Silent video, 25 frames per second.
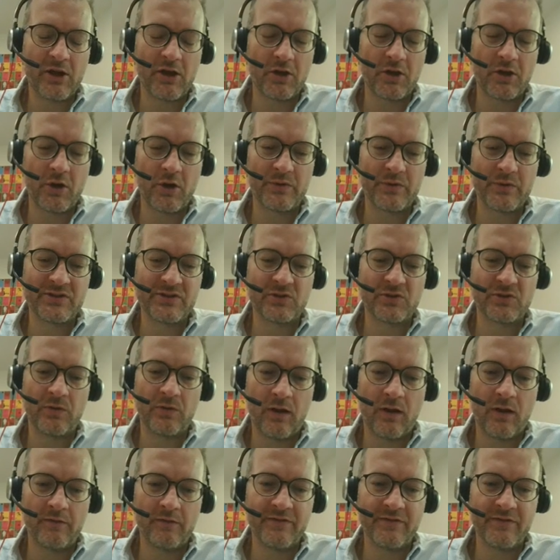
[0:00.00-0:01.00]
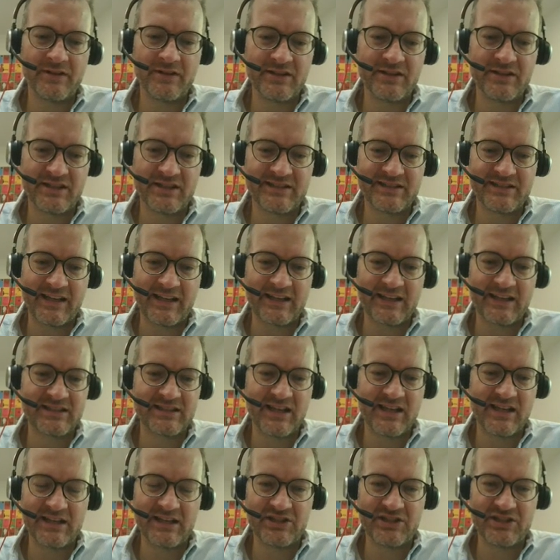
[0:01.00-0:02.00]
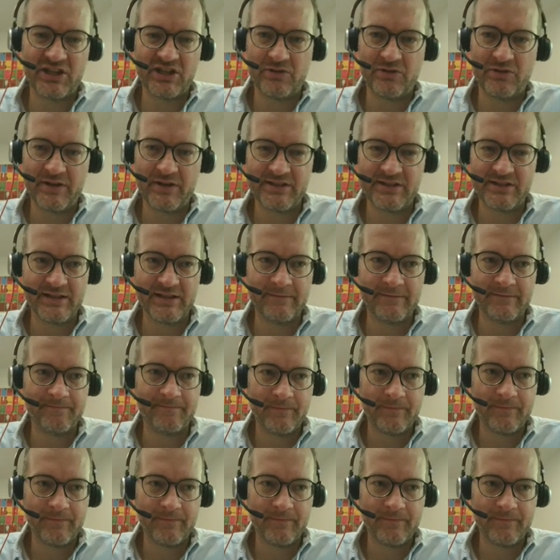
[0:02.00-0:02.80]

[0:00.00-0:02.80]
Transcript: go install of the static site generator